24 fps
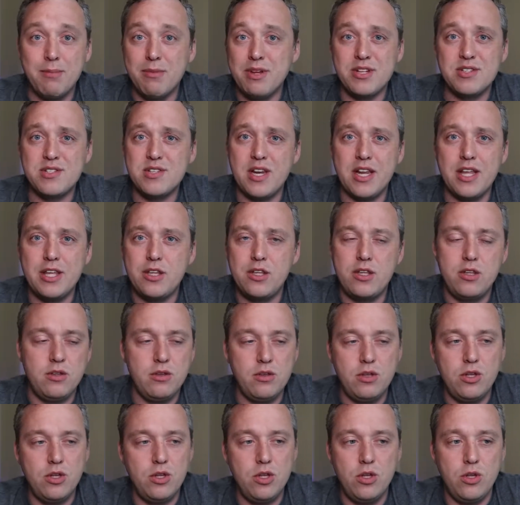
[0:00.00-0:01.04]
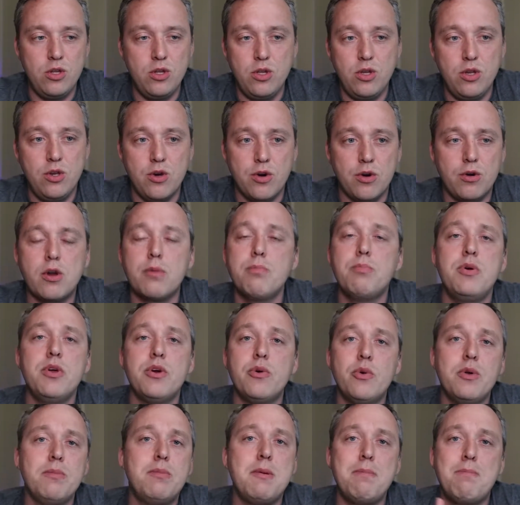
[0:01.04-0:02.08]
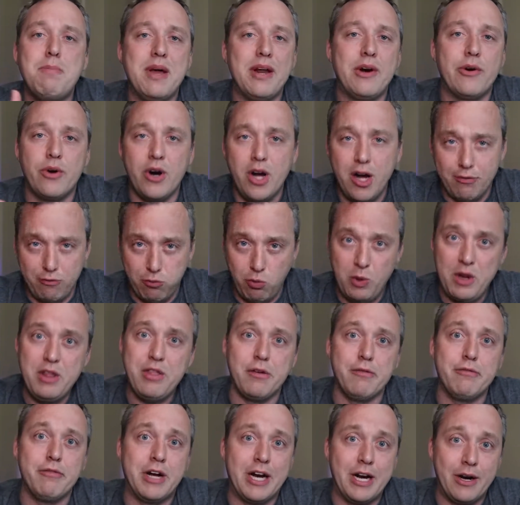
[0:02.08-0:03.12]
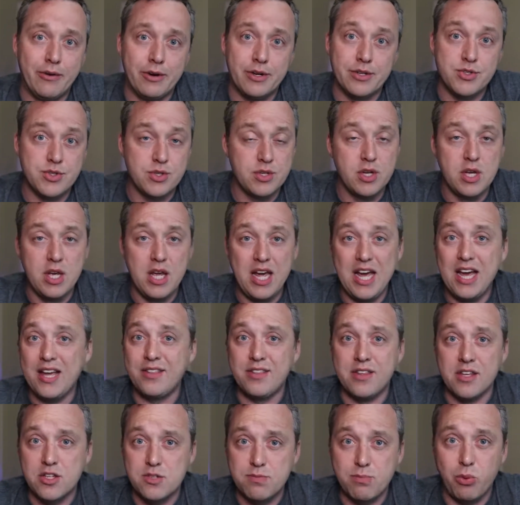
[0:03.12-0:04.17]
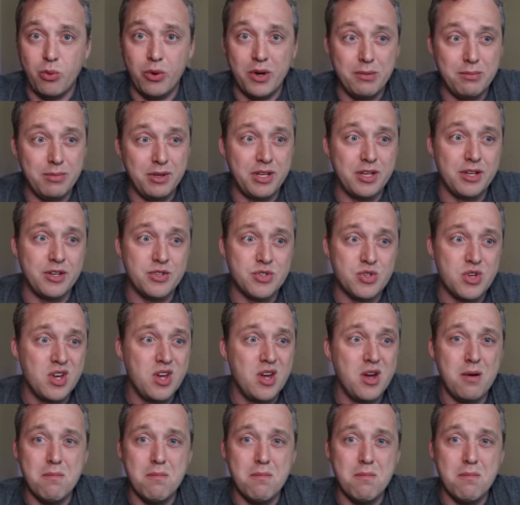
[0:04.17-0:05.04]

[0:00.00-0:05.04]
It's like your computer would be better off with a virus at this point, because